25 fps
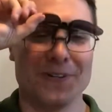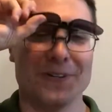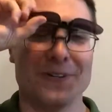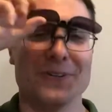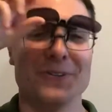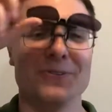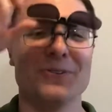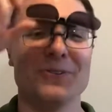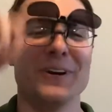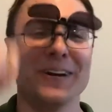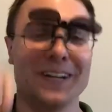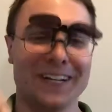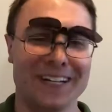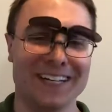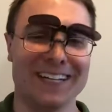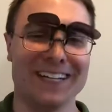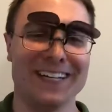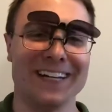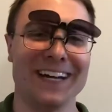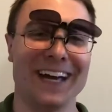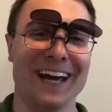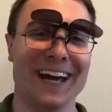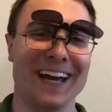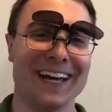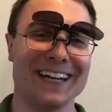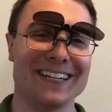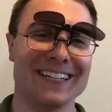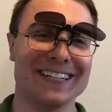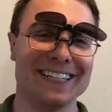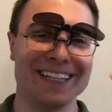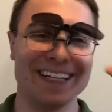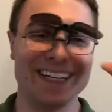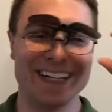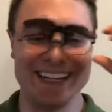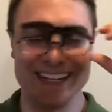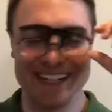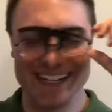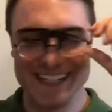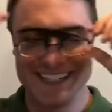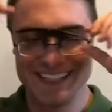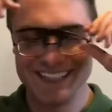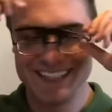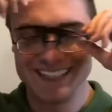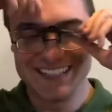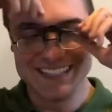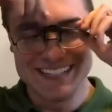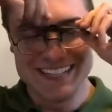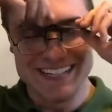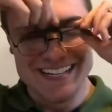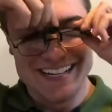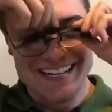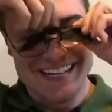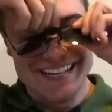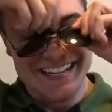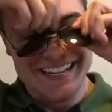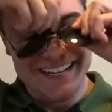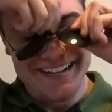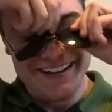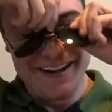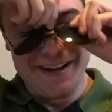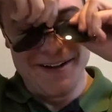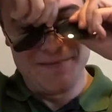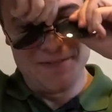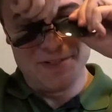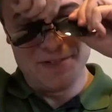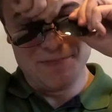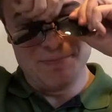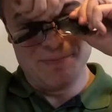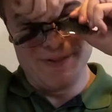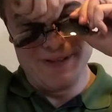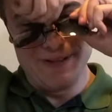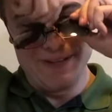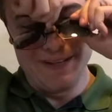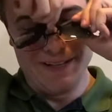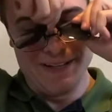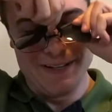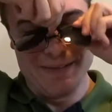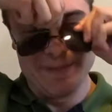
Rig It Nasty. No, I'm just playing.